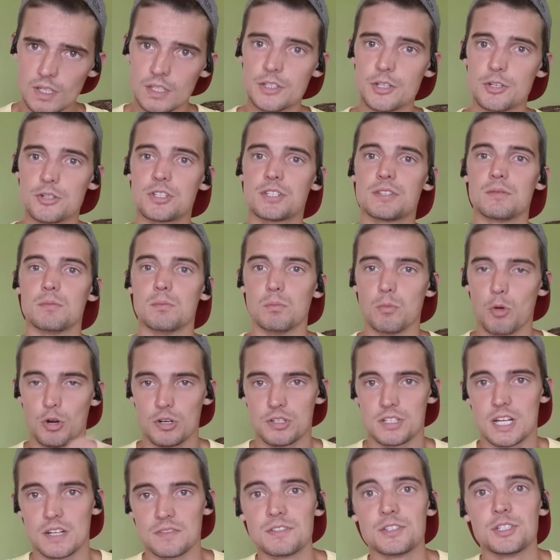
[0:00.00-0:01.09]
There's more
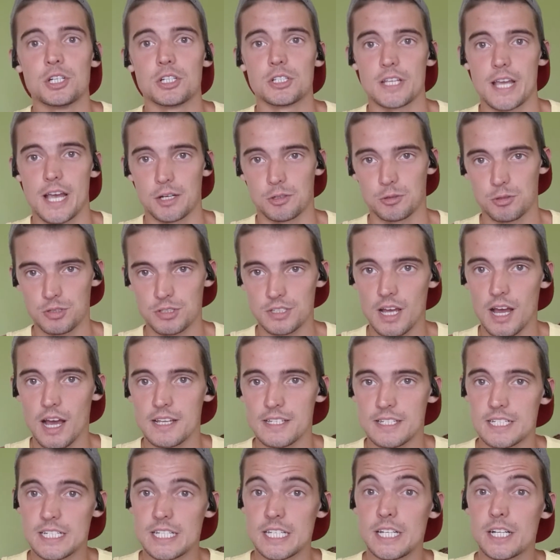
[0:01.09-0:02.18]
stuff than just
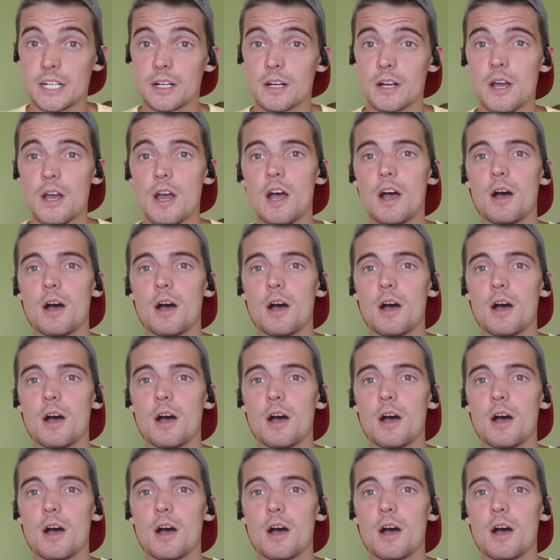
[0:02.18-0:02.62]
exercise in here,